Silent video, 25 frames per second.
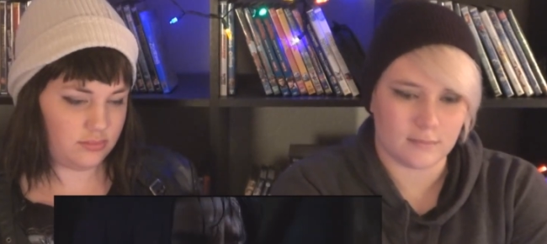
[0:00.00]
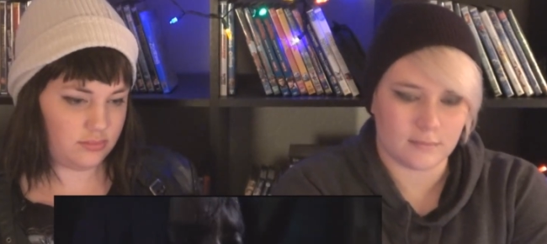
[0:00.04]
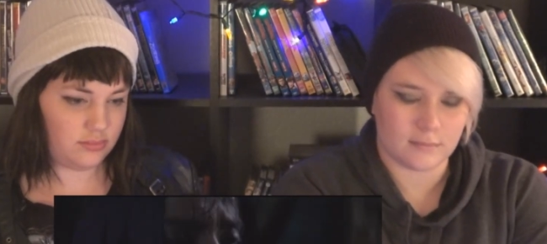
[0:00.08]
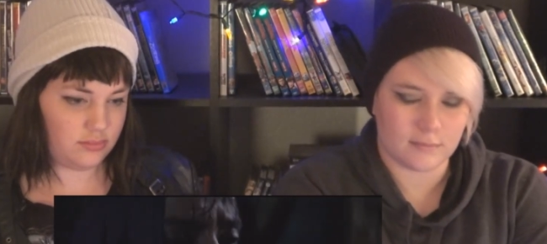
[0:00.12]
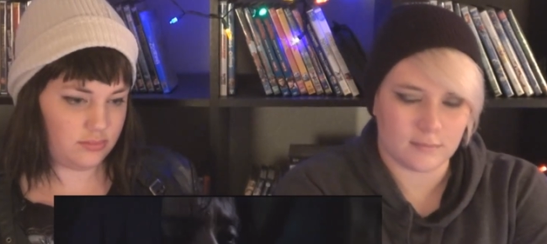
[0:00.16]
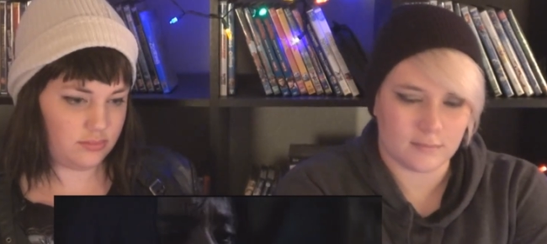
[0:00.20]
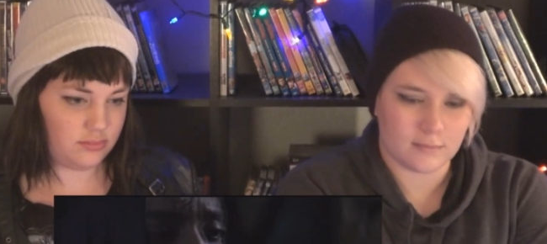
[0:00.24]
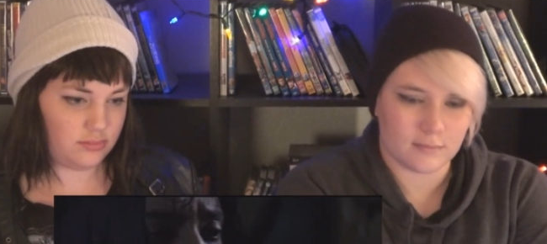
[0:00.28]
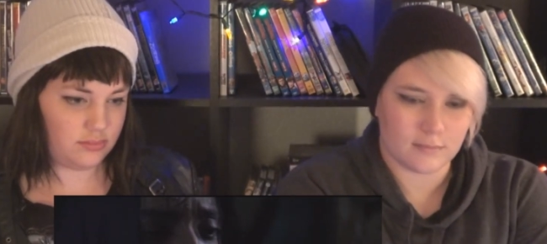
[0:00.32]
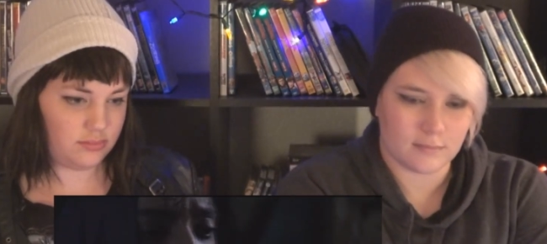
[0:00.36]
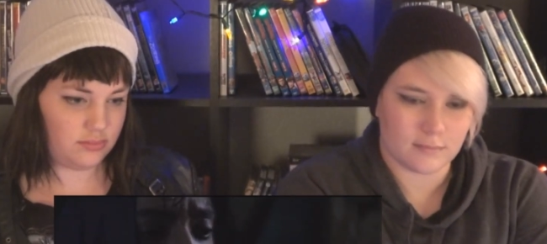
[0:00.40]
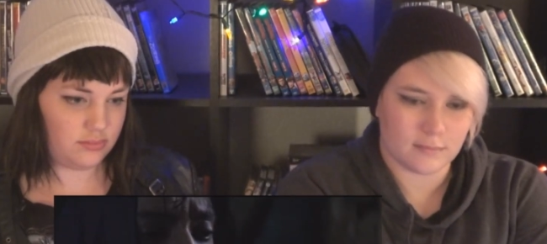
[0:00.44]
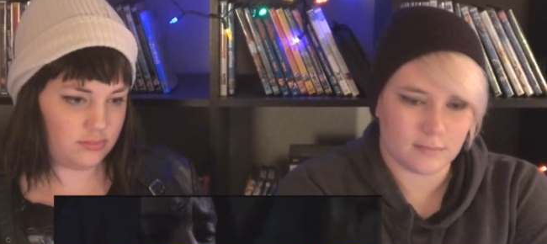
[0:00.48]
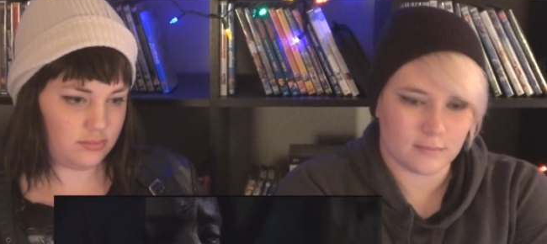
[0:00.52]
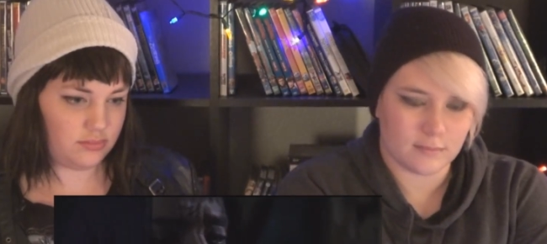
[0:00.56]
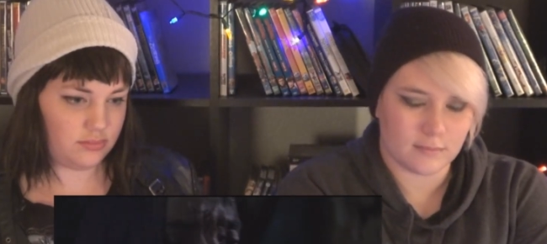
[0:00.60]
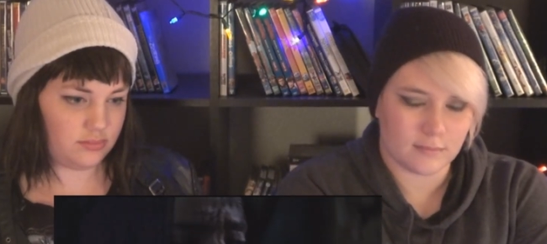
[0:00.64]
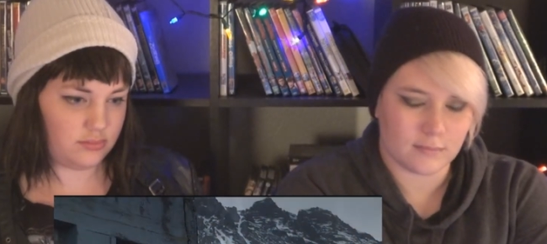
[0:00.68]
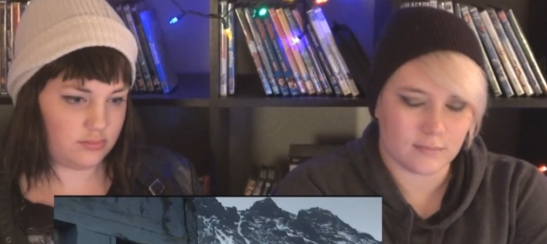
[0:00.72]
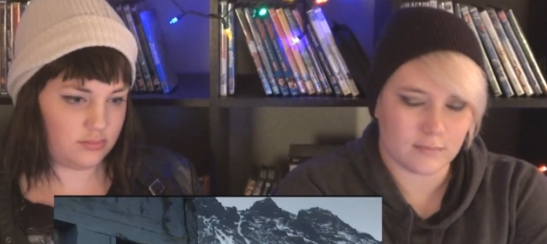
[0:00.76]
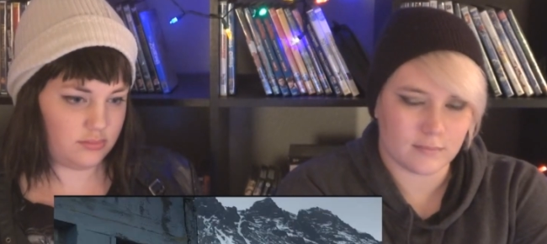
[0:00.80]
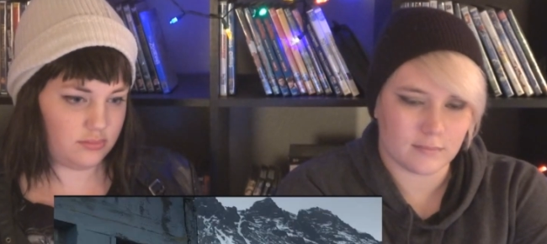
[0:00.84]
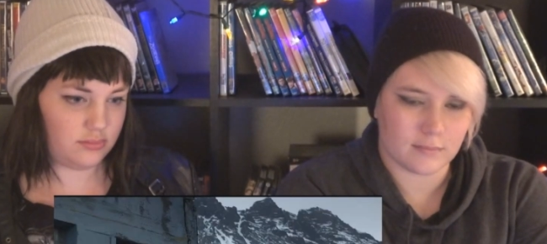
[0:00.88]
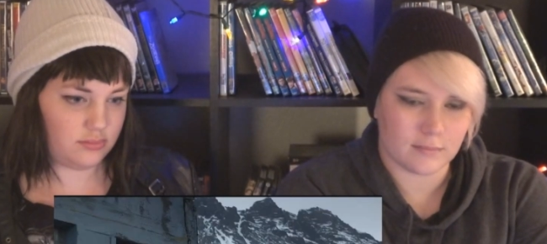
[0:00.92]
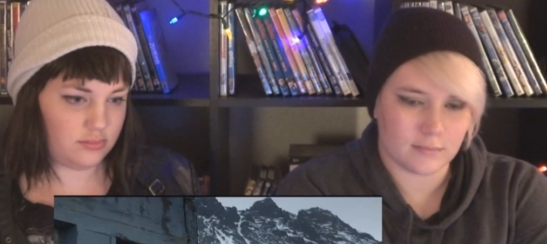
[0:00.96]

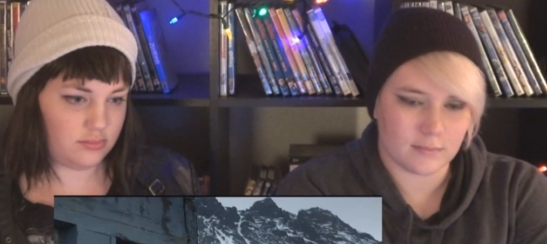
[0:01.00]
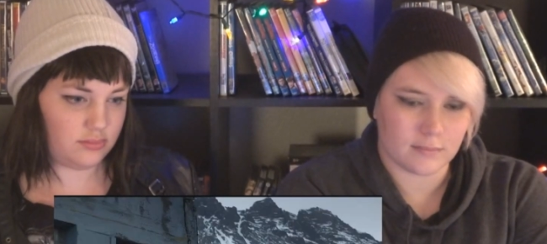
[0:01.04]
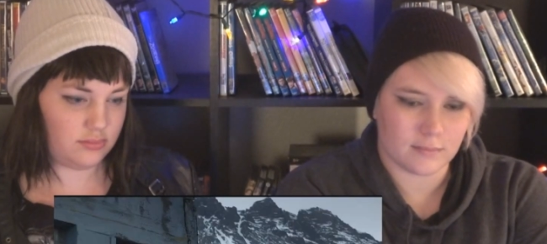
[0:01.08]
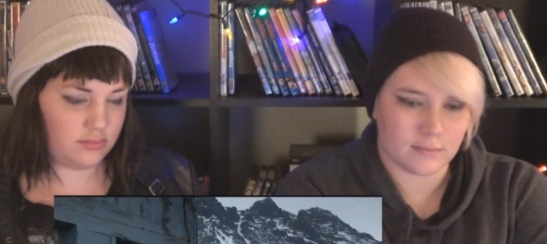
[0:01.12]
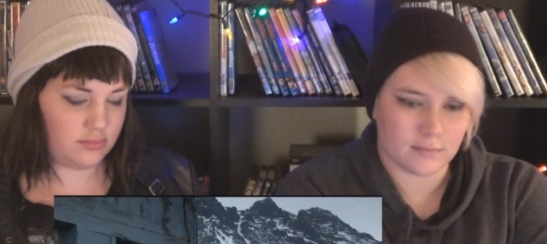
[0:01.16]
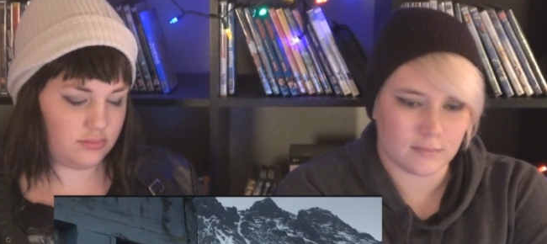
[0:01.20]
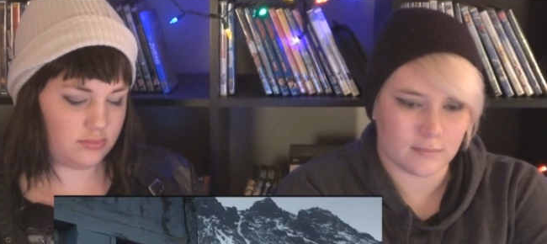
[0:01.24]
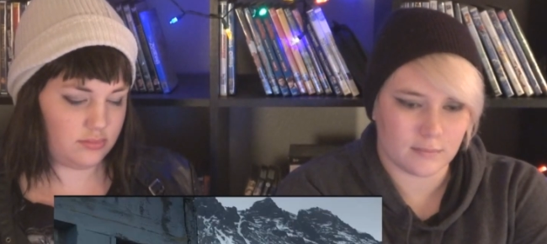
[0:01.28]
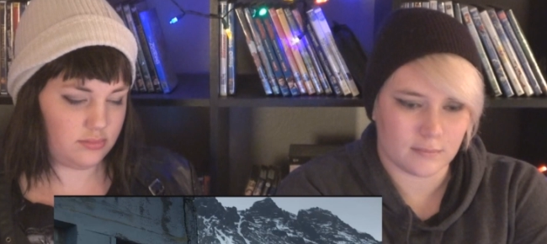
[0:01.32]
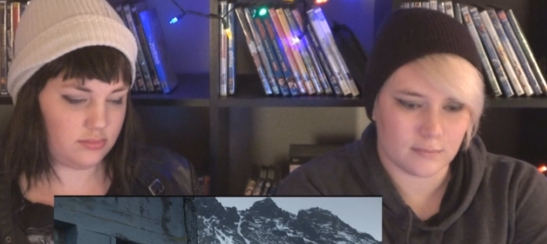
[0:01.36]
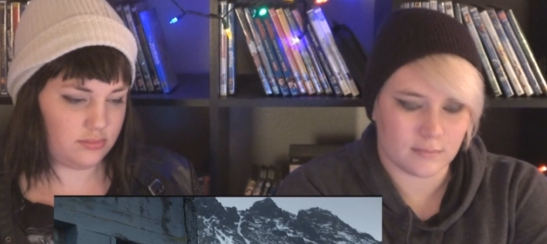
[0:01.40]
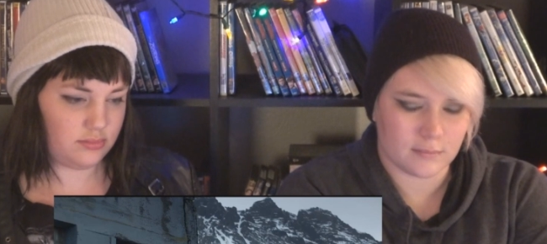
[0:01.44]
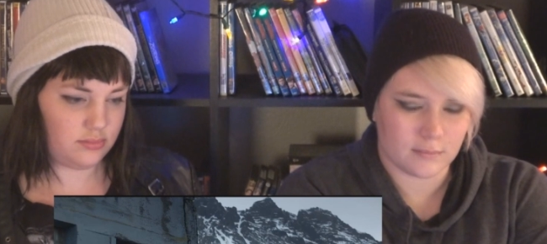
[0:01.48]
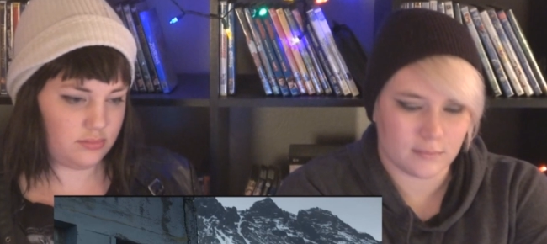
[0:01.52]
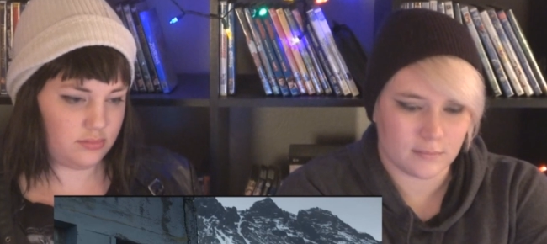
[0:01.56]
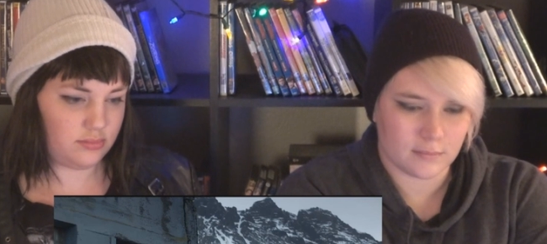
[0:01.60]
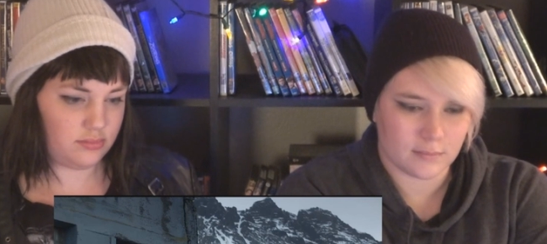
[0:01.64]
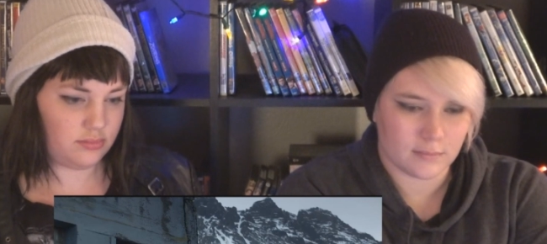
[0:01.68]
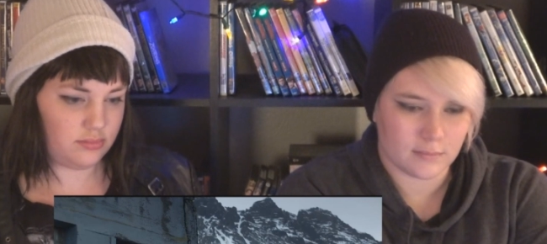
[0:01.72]
No one is speaking in this clip.